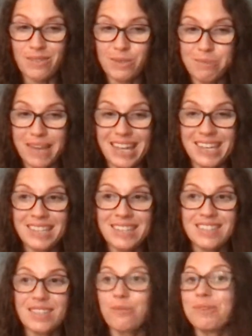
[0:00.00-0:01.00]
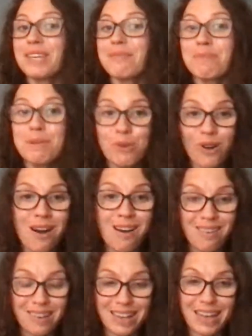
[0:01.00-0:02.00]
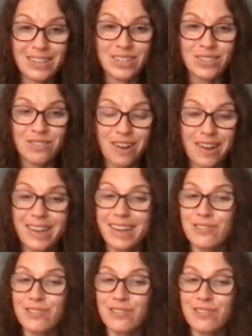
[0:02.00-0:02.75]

space so we can be more heart-led, right?